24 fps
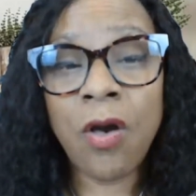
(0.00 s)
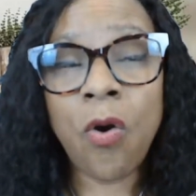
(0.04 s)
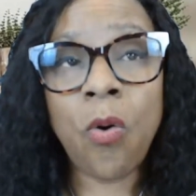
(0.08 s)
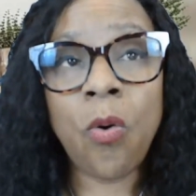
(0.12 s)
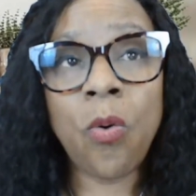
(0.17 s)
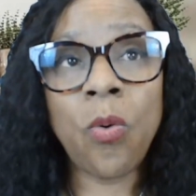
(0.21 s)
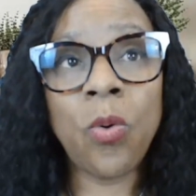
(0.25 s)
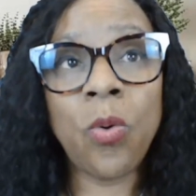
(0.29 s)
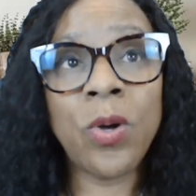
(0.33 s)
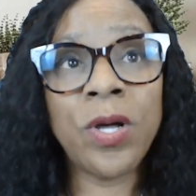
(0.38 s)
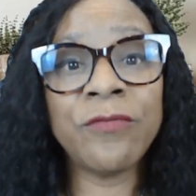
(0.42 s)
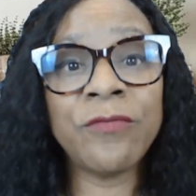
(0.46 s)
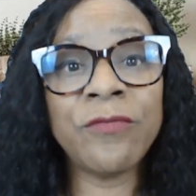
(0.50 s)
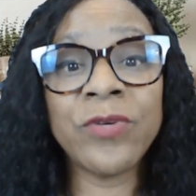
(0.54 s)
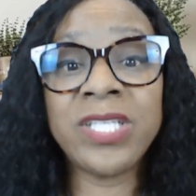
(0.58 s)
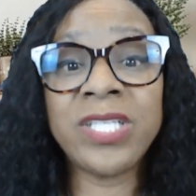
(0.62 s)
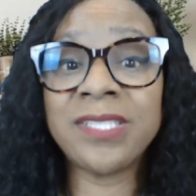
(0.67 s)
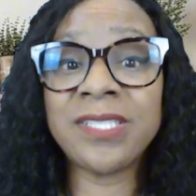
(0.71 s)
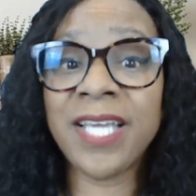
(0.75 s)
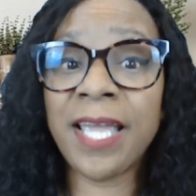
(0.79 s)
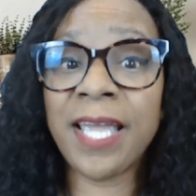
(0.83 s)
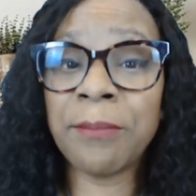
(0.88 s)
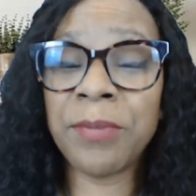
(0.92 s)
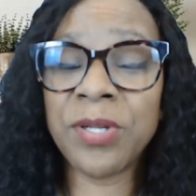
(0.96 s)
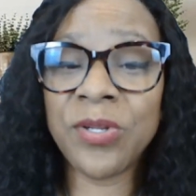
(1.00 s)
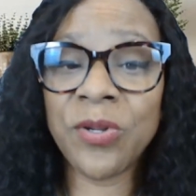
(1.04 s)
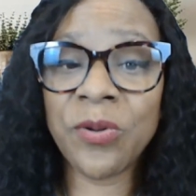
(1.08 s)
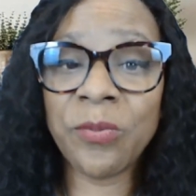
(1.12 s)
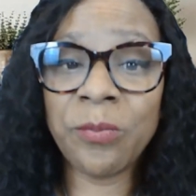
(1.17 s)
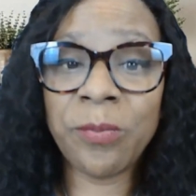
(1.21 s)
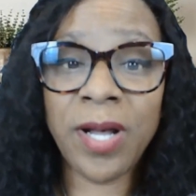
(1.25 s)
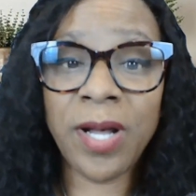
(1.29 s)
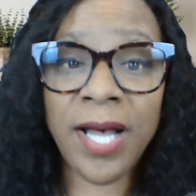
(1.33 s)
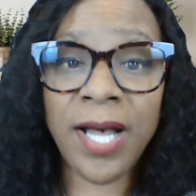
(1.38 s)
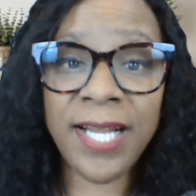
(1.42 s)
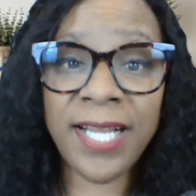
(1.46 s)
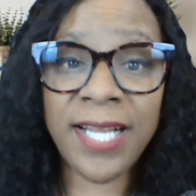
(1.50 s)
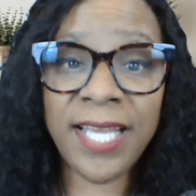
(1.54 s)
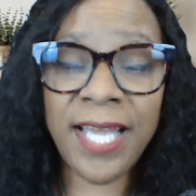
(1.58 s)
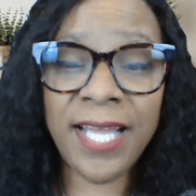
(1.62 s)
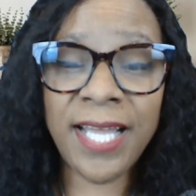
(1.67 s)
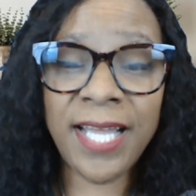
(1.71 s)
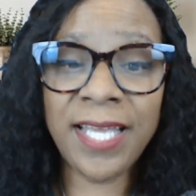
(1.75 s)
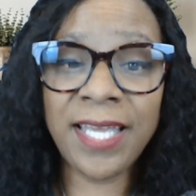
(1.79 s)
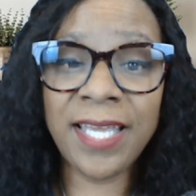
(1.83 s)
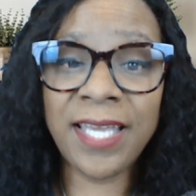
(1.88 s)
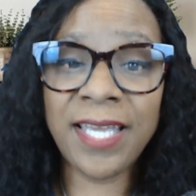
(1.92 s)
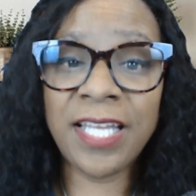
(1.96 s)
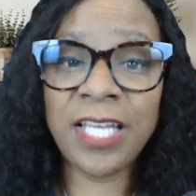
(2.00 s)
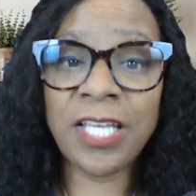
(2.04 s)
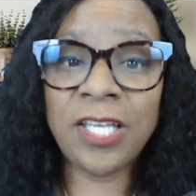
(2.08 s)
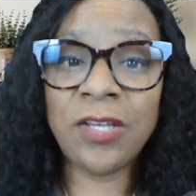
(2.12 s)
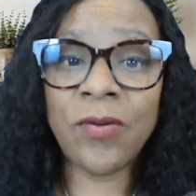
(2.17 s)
on reshaping your body and getting